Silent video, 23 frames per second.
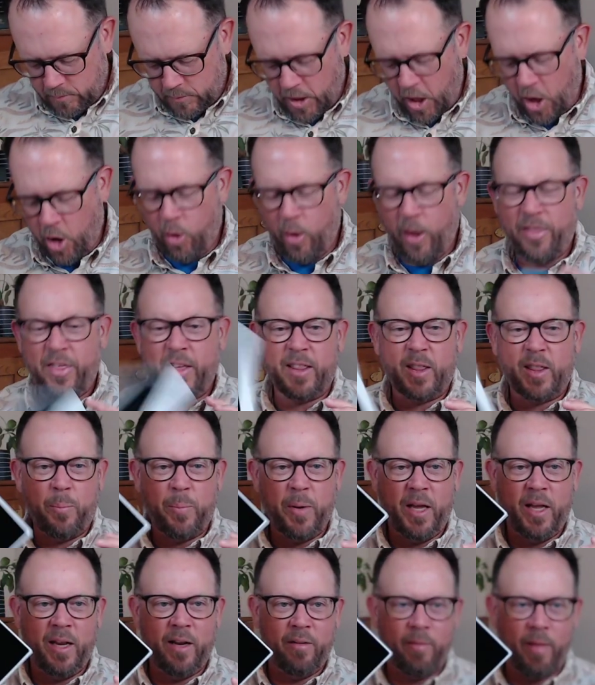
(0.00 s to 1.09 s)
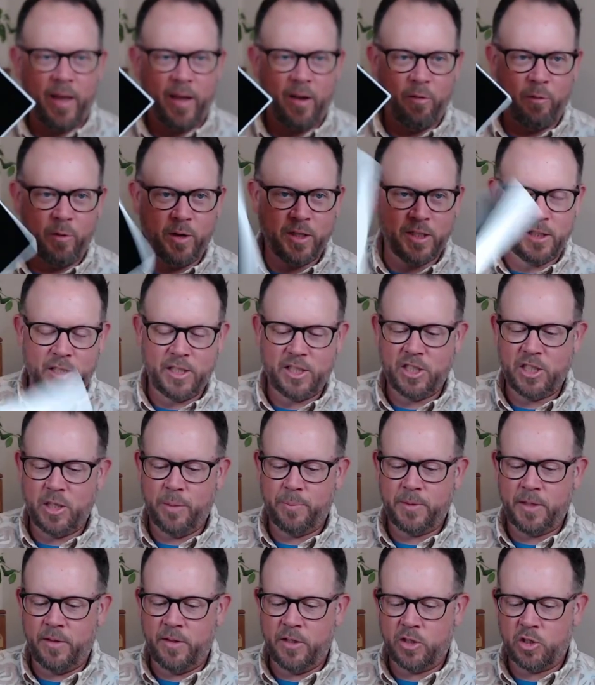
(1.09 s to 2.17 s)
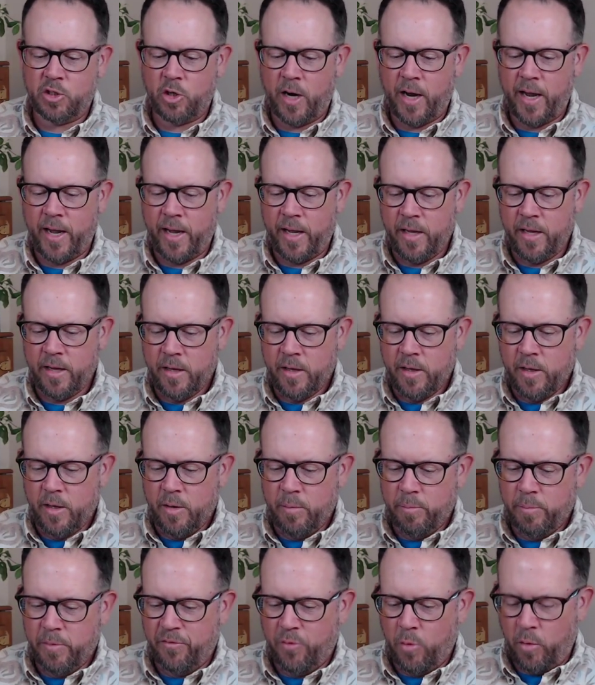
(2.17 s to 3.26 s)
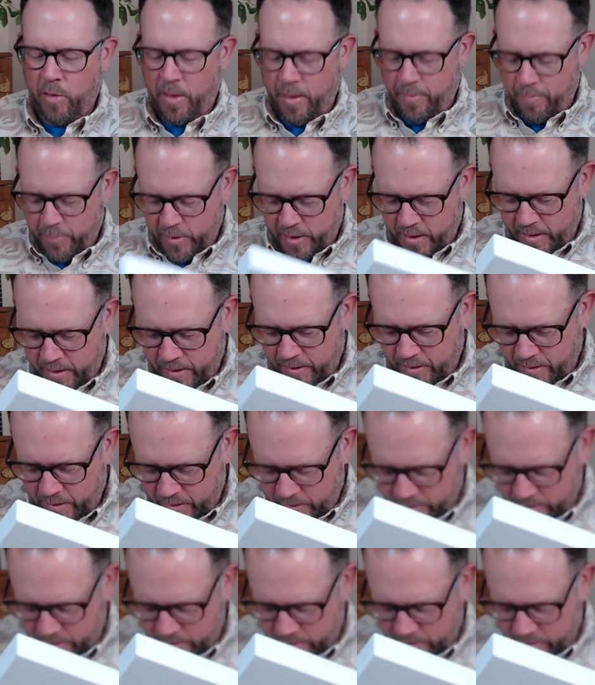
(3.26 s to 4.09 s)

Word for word: Oh, I think the pin like originally shipped in the tray before they put it in the